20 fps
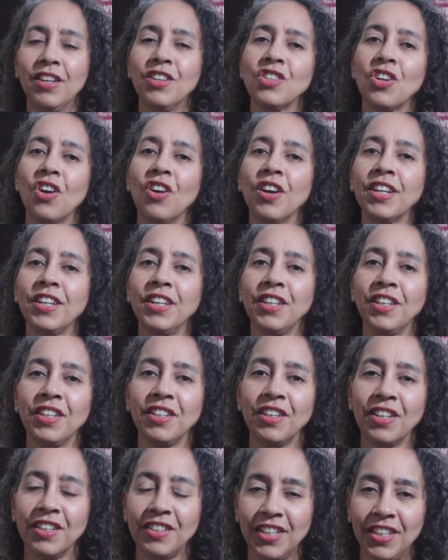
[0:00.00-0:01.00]

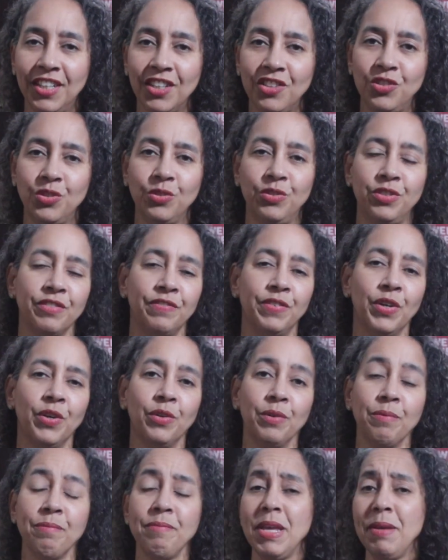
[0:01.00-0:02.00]
targeting to get you to
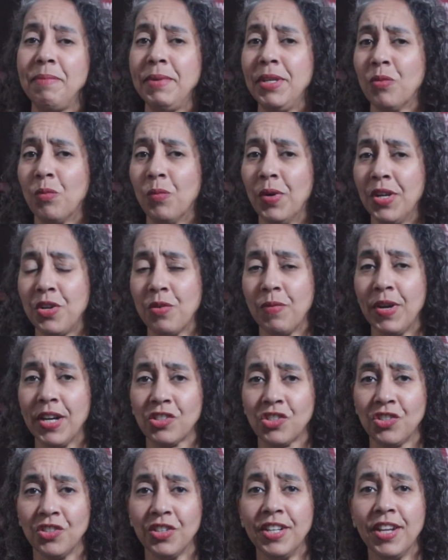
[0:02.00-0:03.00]
vote, maybe in one
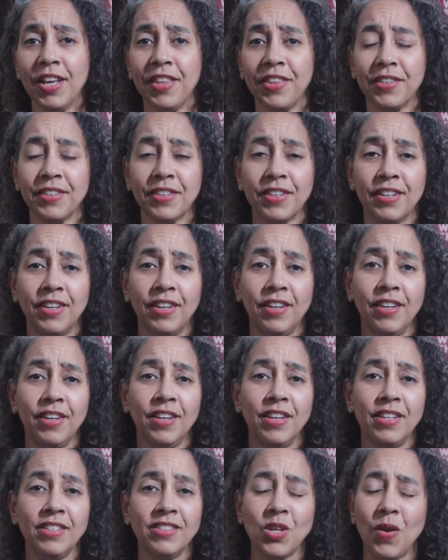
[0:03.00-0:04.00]
direction or another.
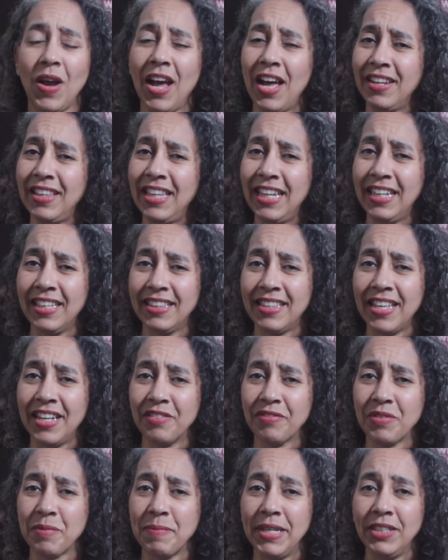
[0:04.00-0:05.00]
So, how do they get that
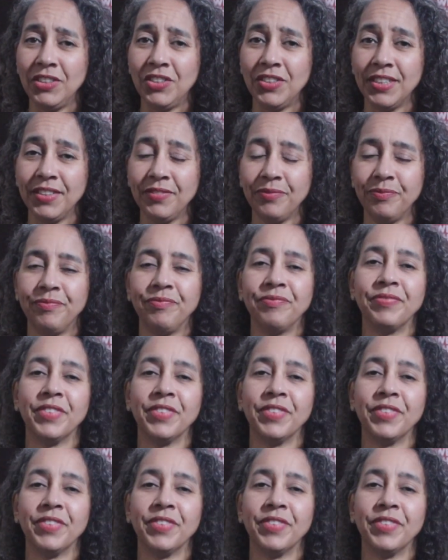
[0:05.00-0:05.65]
information?